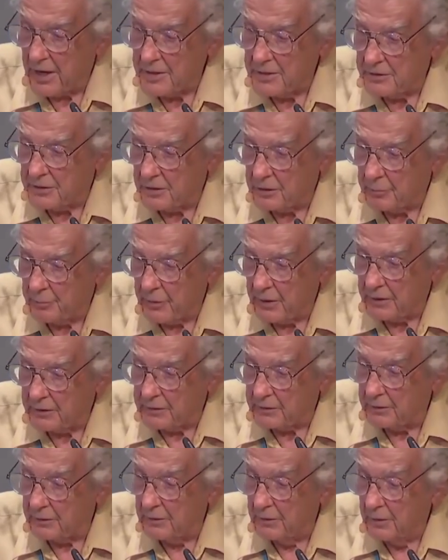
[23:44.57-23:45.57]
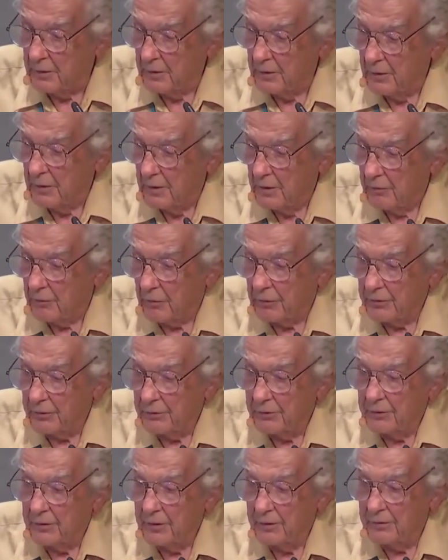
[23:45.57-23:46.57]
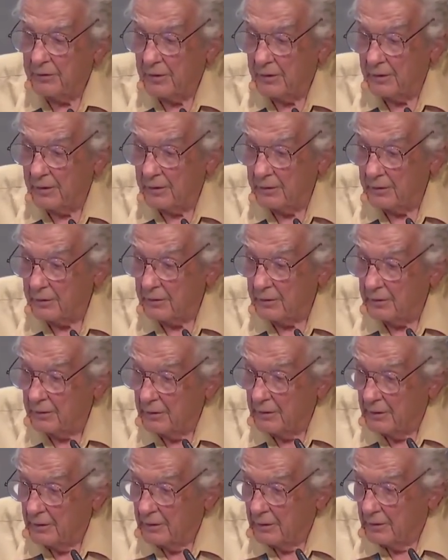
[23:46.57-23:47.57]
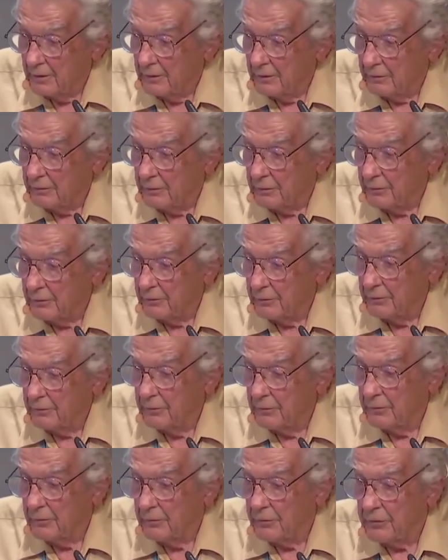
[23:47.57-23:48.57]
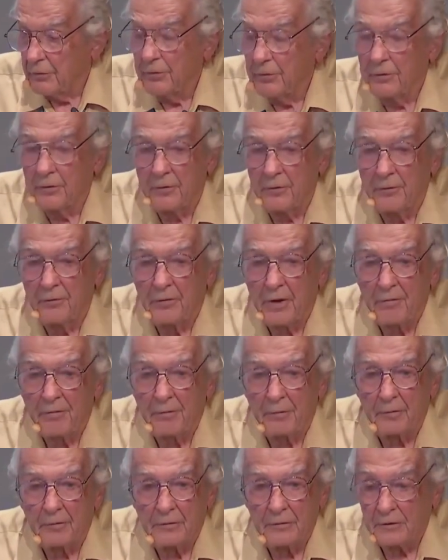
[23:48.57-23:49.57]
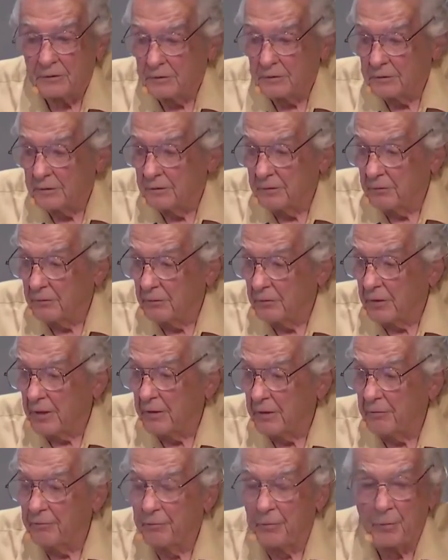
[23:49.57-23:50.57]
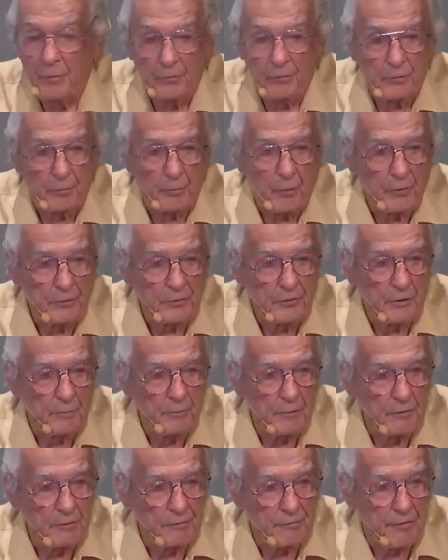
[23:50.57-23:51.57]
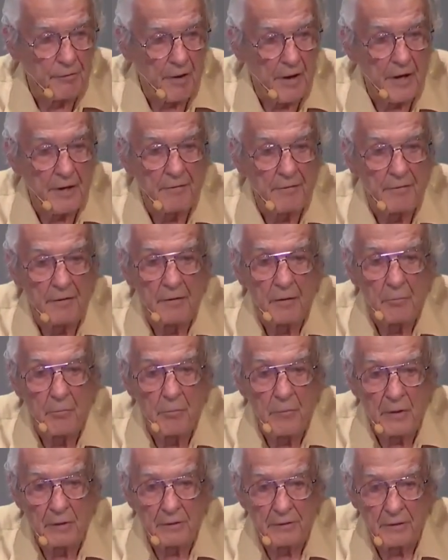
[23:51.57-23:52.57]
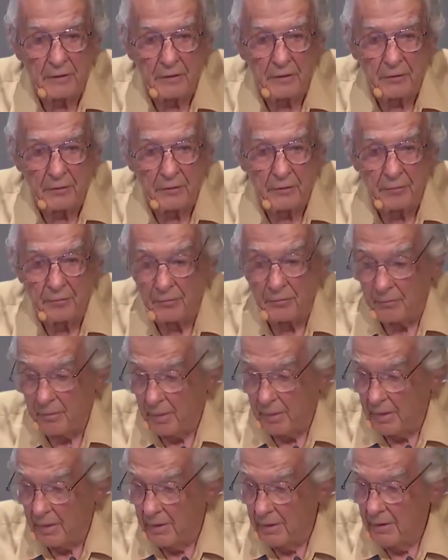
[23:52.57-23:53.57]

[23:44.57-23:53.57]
tragic picture. These are Syrian refugees. There are supposed to be 5 million of them.